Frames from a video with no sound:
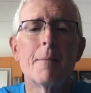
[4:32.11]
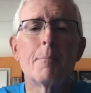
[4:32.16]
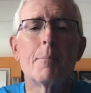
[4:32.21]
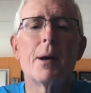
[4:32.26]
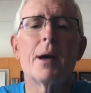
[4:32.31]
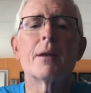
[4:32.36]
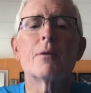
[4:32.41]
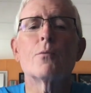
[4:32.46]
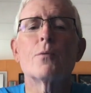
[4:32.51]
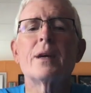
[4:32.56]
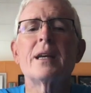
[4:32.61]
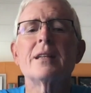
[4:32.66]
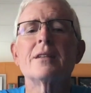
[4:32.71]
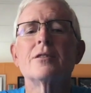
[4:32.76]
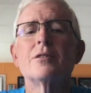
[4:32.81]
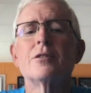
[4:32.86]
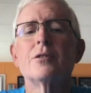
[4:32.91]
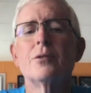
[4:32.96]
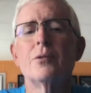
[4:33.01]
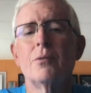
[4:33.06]
But we
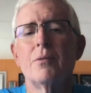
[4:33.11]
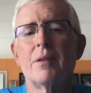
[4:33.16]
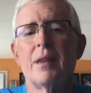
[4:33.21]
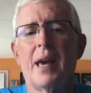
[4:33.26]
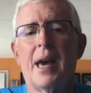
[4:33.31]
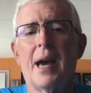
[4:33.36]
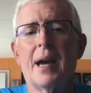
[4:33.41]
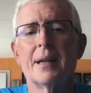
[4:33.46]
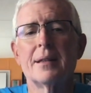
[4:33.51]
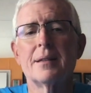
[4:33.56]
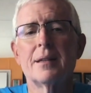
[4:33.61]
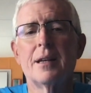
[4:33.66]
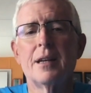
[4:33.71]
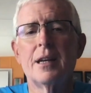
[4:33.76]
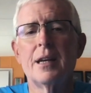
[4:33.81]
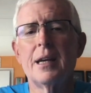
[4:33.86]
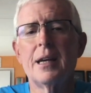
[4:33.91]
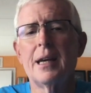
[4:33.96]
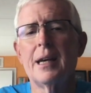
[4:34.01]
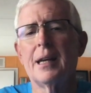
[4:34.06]
do that
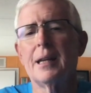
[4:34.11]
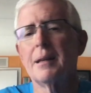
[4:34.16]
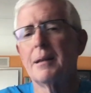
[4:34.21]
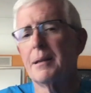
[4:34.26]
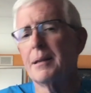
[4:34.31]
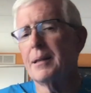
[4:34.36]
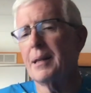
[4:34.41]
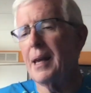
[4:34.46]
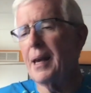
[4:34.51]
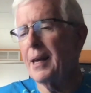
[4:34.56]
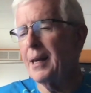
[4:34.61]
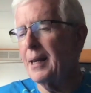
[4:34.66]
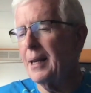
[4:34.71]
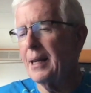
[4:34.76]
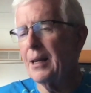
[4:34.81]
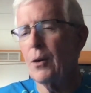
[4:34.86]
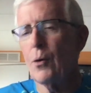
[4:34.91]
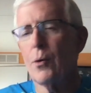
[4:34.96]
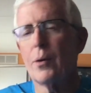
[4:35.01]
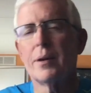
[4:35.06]

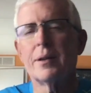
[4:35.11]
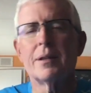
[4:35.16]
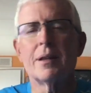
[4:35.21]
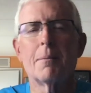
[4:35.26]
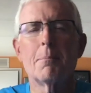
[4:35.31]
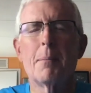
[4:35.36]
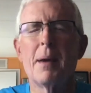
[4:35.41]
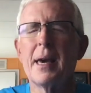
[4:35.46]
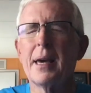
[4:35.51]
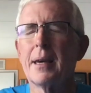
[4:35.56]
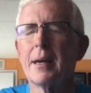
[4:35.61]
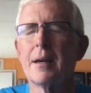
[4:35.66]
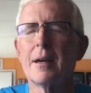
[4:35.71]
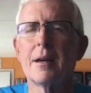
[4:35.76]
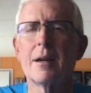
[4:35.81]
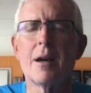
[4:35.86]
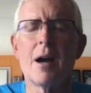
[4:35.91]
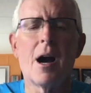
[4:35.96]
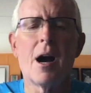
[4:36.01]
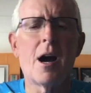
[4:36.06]
in order to make
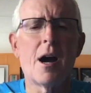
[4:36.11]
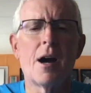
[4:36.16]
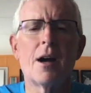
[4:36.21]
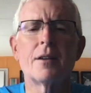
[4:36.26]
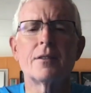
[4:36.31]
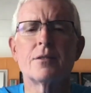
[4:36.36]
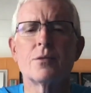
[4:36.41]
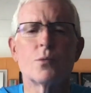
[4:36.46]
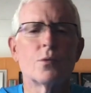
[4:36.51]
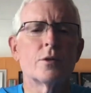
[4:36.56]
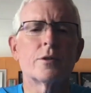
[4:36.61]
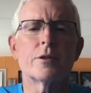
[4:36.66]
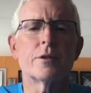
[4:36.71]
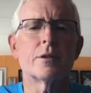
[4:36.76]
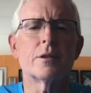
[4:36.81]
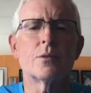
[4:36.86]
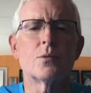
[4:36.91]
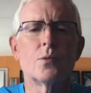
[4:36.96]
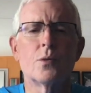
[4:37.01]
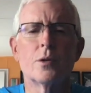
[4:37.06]
God's
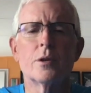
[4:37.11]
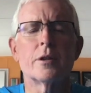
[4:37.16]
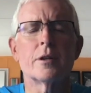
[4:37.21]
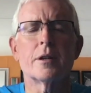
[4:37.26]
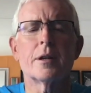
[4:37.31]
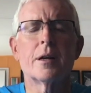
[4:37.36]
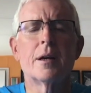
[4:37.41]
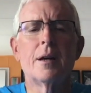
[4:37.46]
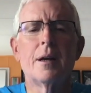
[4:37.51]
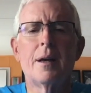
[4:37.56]
word work.